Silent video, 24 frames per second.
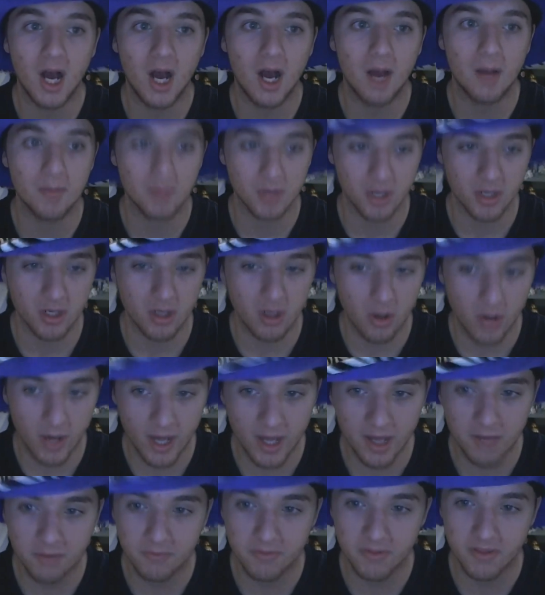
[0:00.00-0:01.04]
I'm gonna go
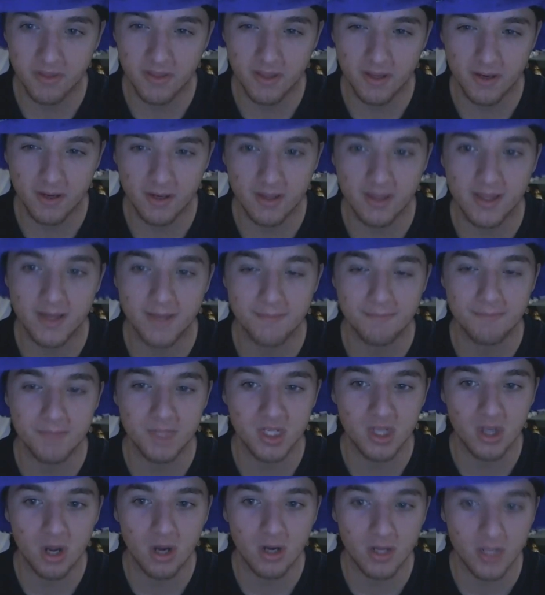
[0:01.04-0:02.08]
ahead with the theory that
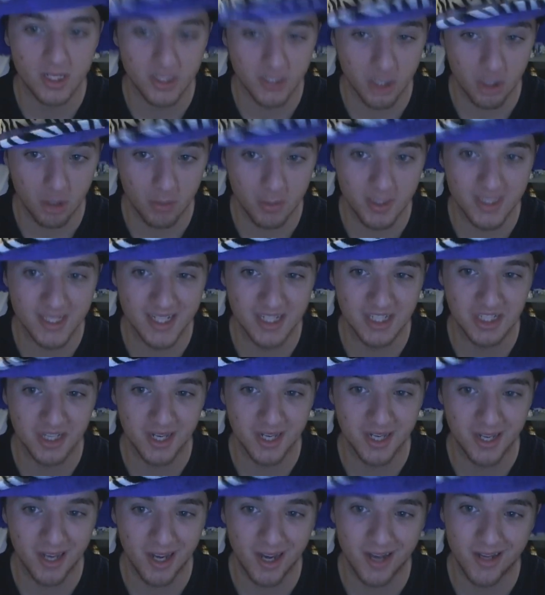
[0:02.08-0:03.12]
Tobi is actually
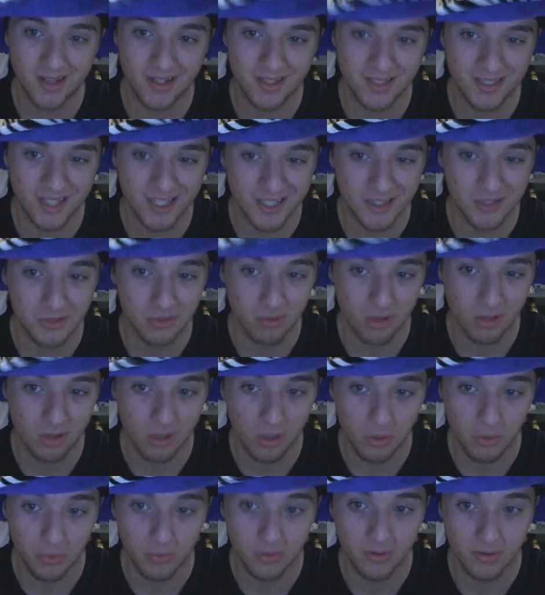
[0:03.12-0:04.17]
not a Zetsu
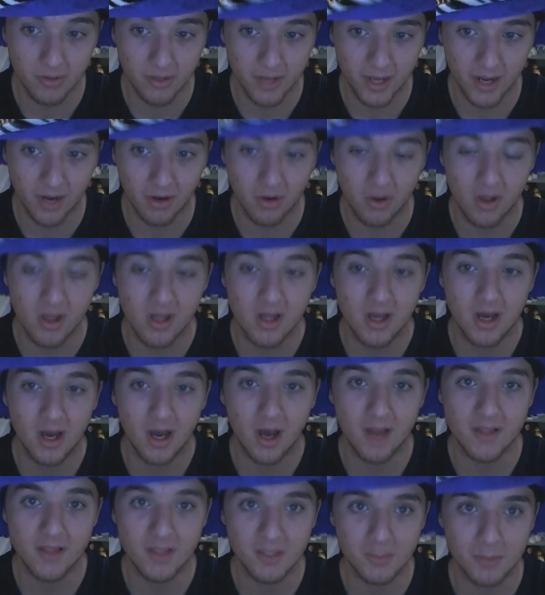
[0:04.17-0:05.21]
clone now.
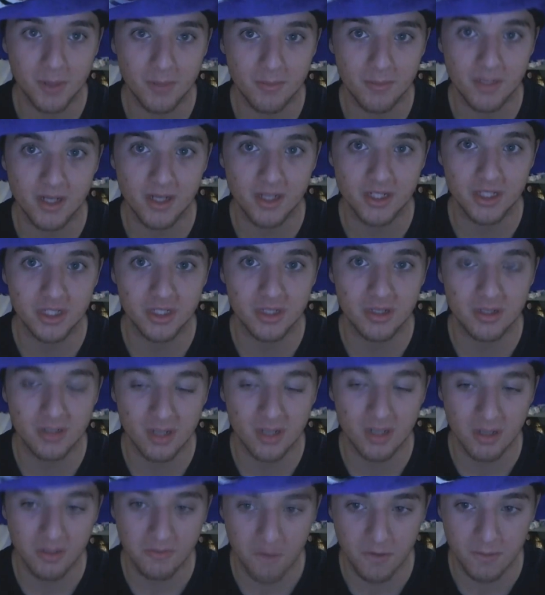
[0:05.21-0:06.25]
This pretty much
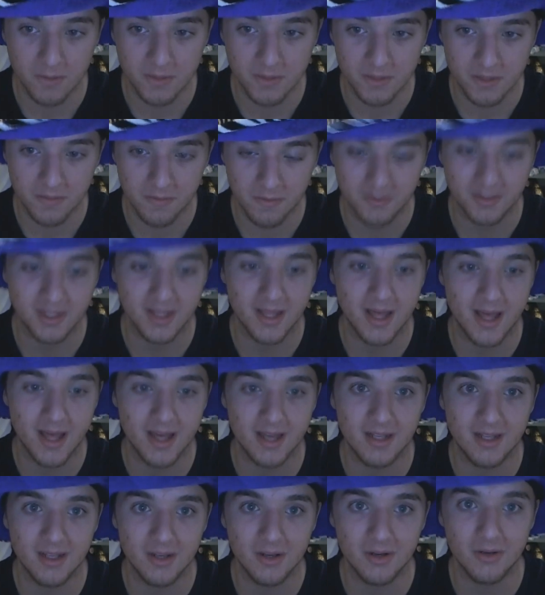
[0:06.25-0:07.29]
confirms it for me
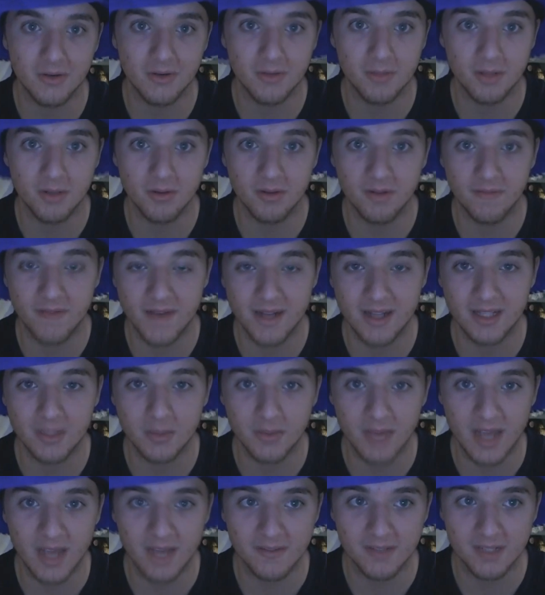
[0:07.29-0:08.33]
that. I mean, the fact that
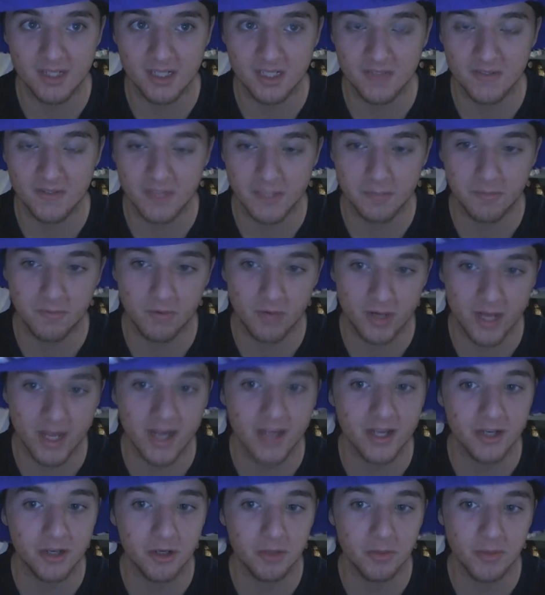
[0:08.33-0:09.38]
we have seen his face before,
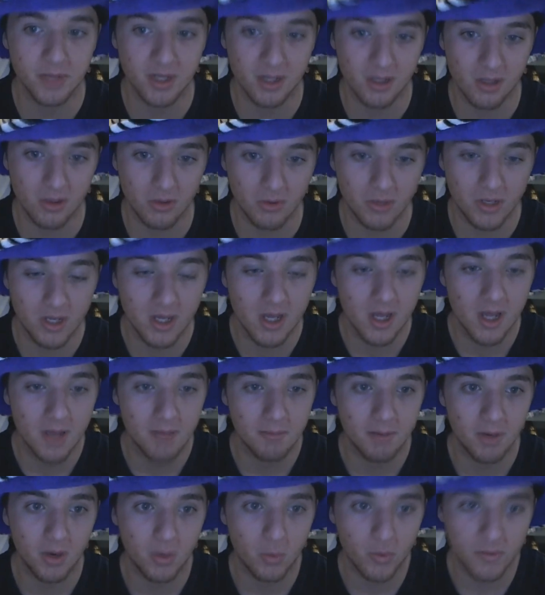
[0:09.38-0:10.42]
yeah, he could be a clone,
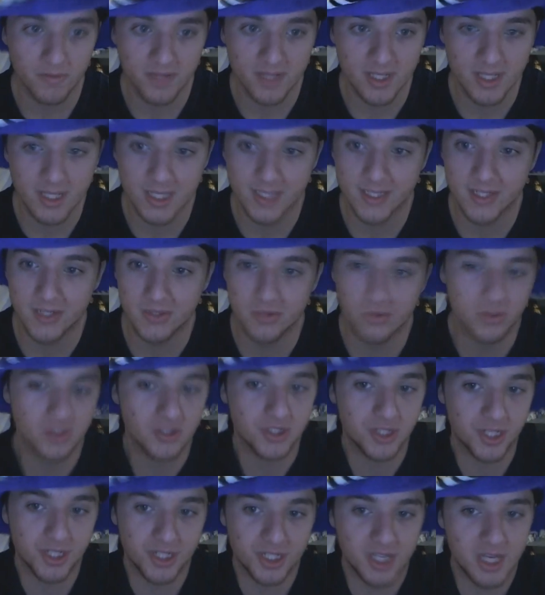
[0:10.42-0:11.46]
but we've seen that Zetsu can
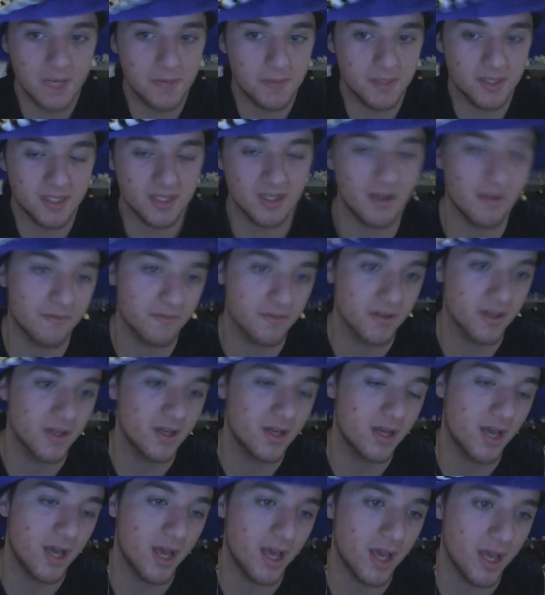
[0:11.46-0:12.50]
change shape and stuff.
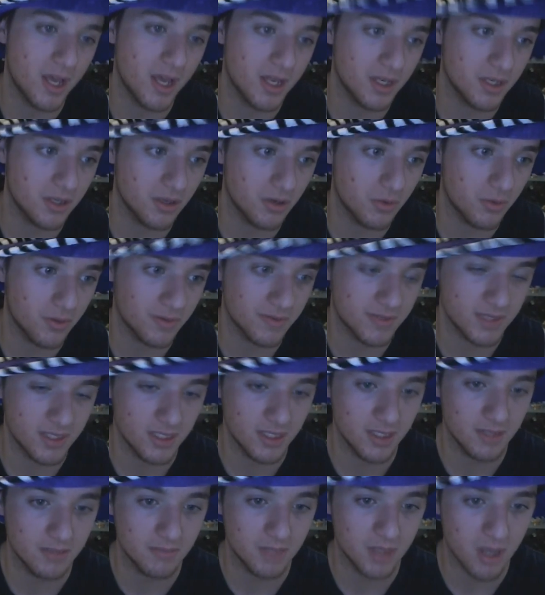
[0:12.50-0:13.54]
And, we've
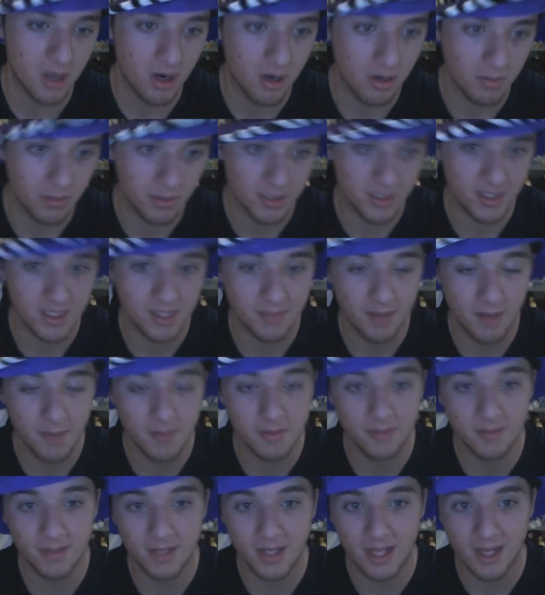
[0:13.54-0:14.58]
seen Madara bleed. He might
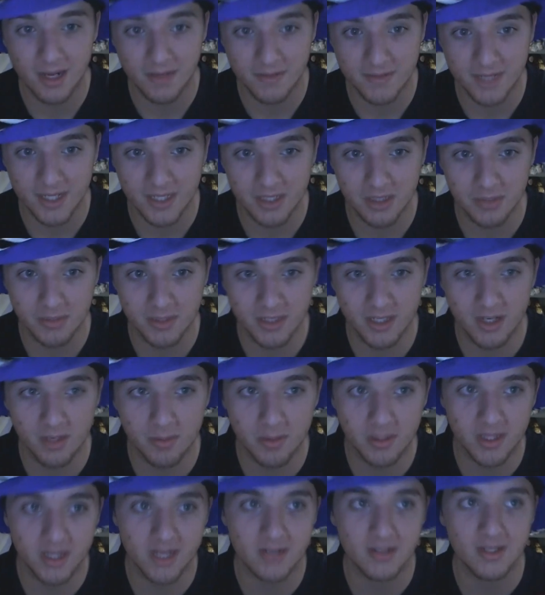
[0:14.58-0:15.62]
be made out of Zetsu material,
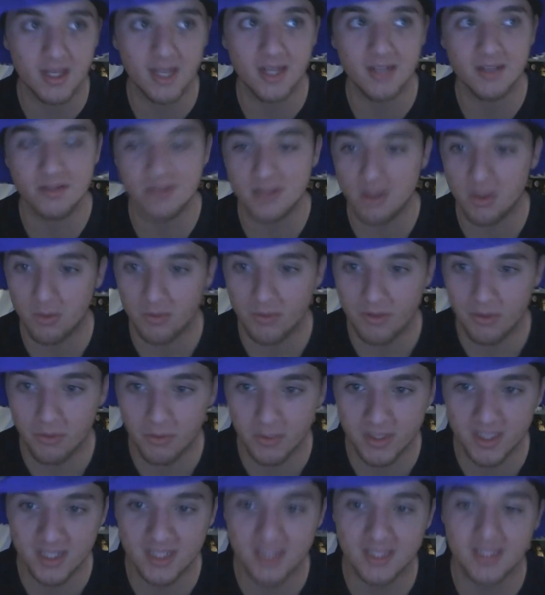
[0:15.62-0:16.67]
but then again,
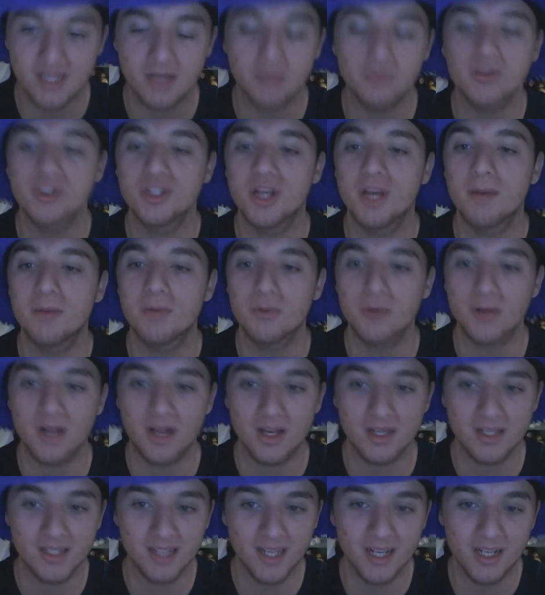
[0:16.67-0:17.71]
we did see that one chapter where he
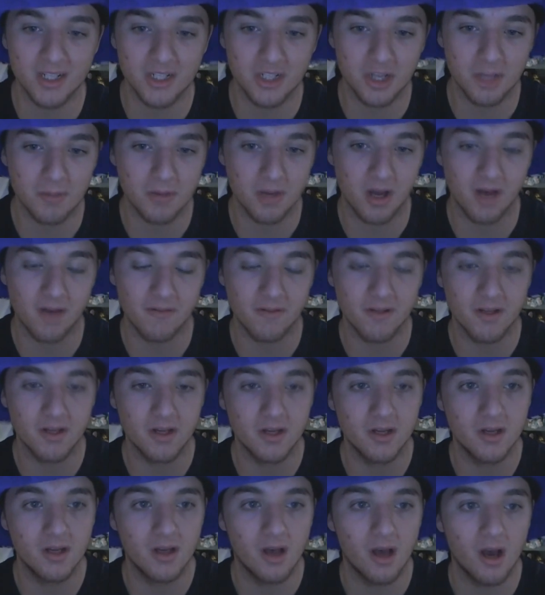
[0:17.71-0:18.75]
got his hand chopped off,
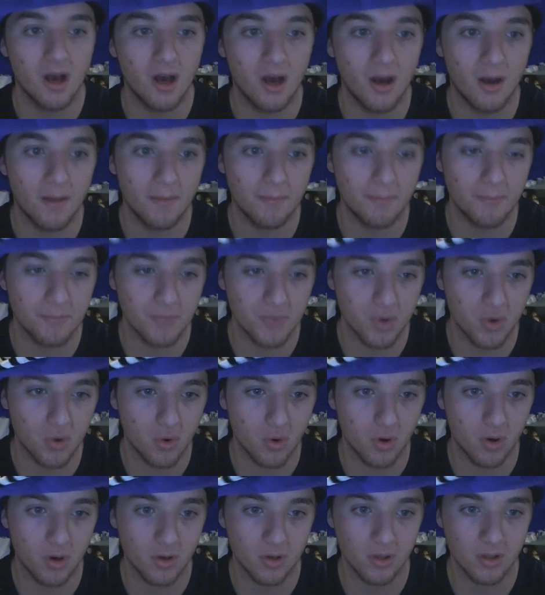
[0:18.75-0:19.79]

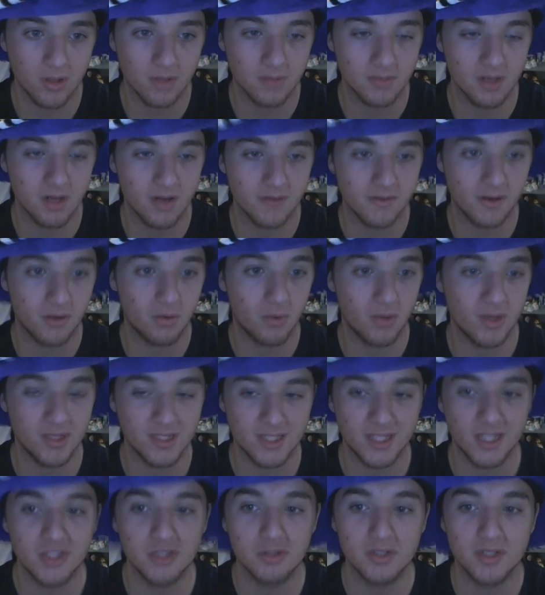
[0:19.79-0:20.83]
or lumped off, and it was
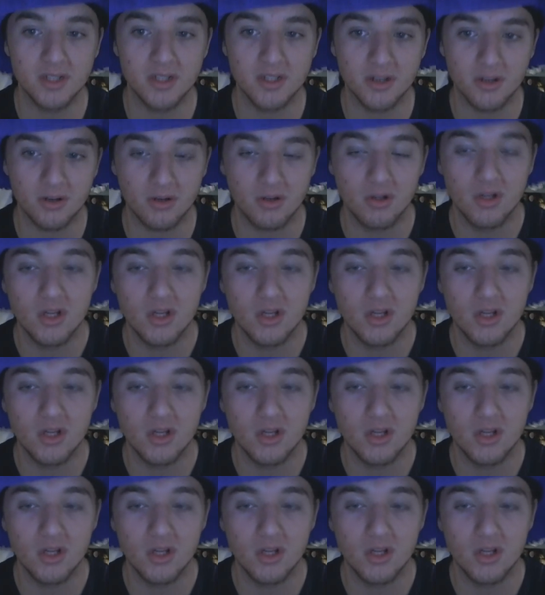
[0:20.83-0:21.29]
Zetsu material.